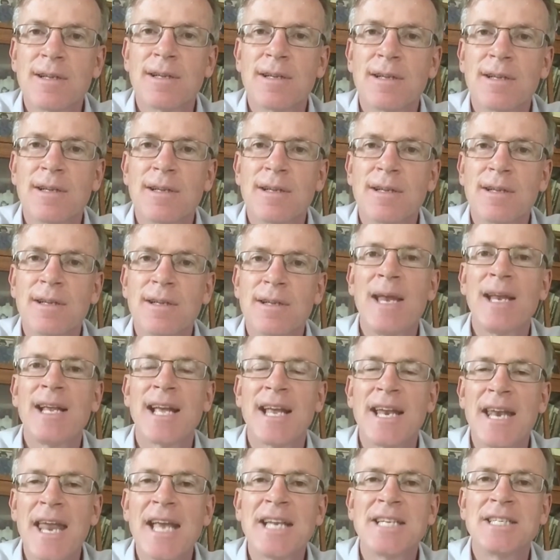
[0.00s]
remain
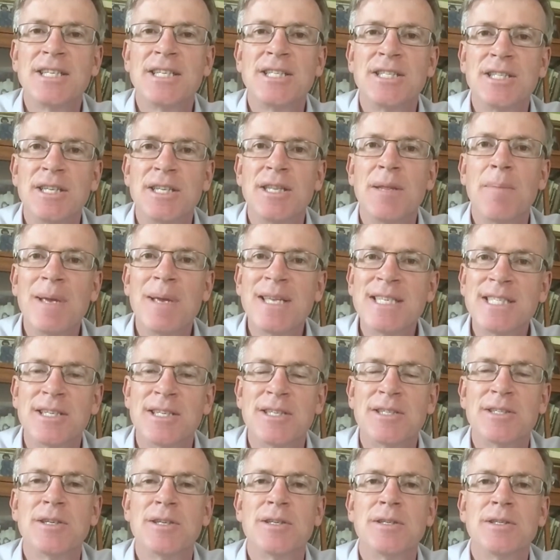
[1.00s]
connected to the
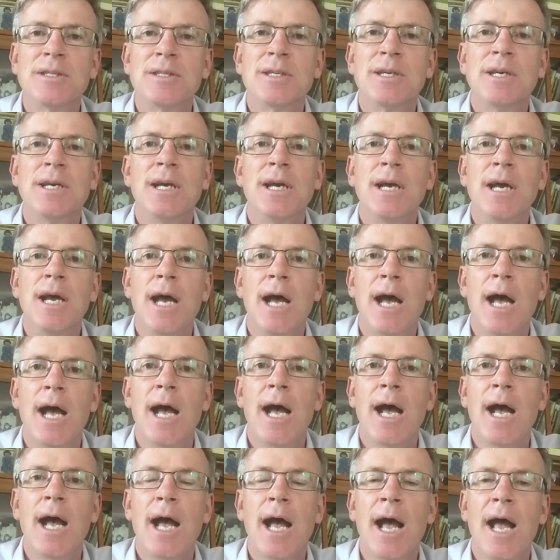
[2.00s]
businesses,
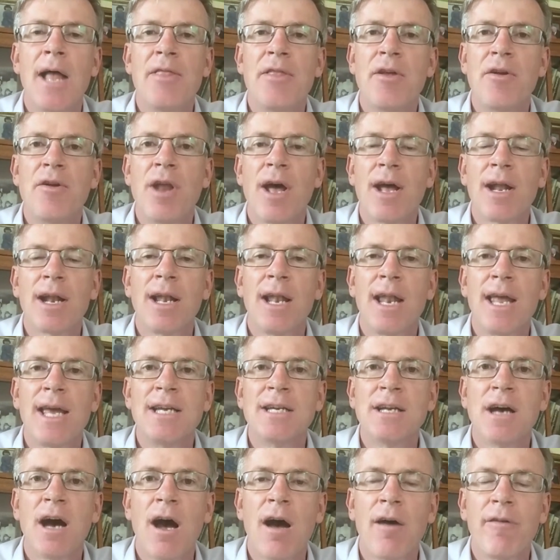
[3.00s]
and they're not
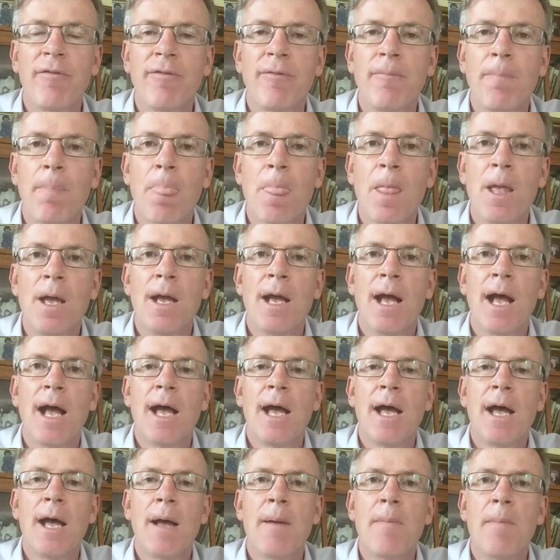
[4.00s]
laid off.
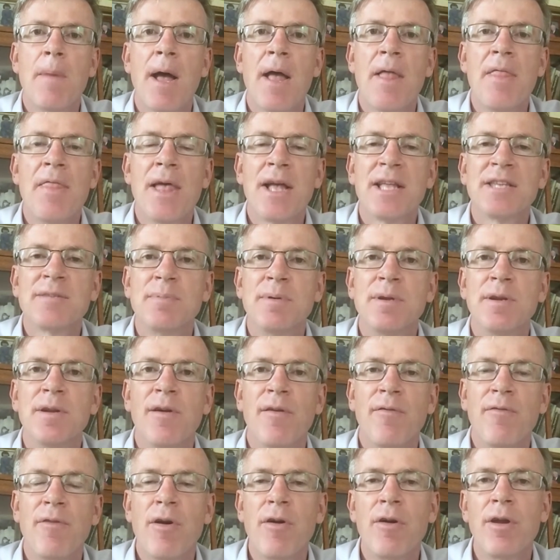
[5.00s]
And that's been
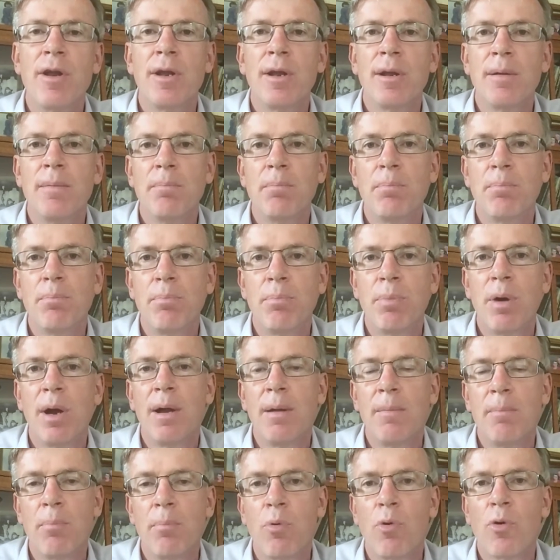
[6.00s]
a very
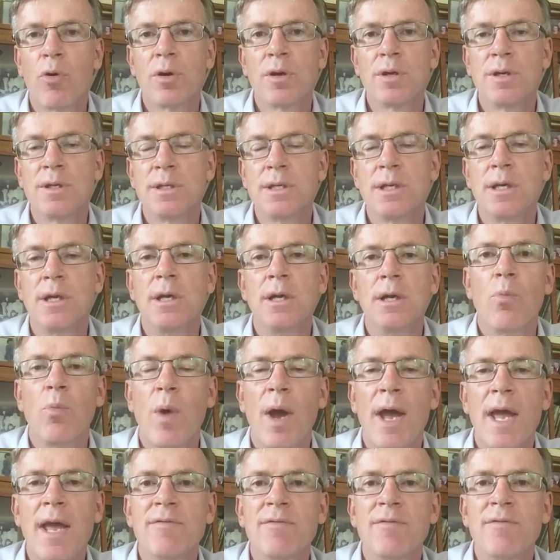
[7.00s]
important
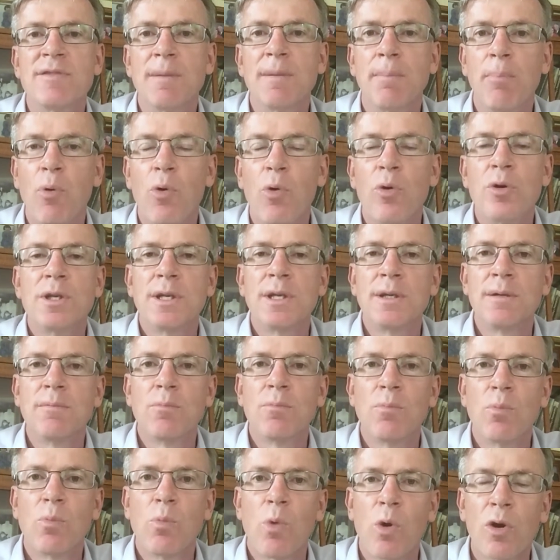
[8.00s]
way of supporting
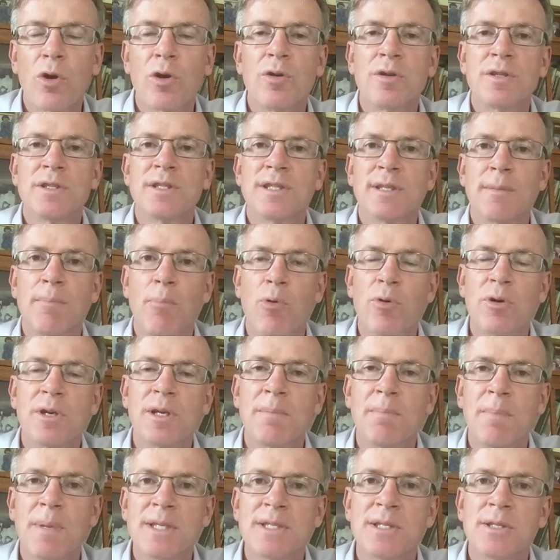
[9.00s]
workers and supporting
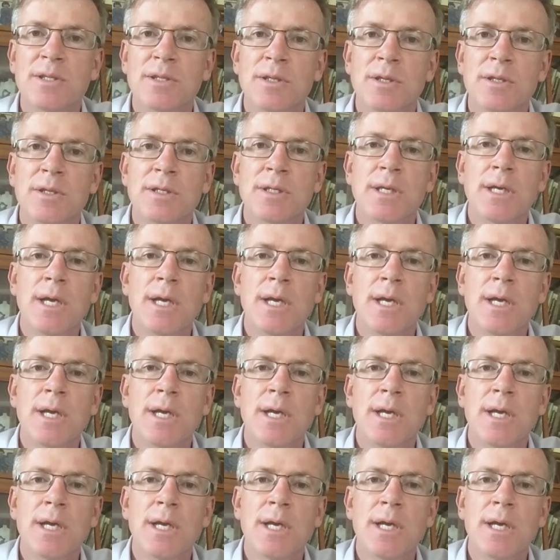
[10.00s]
businesses.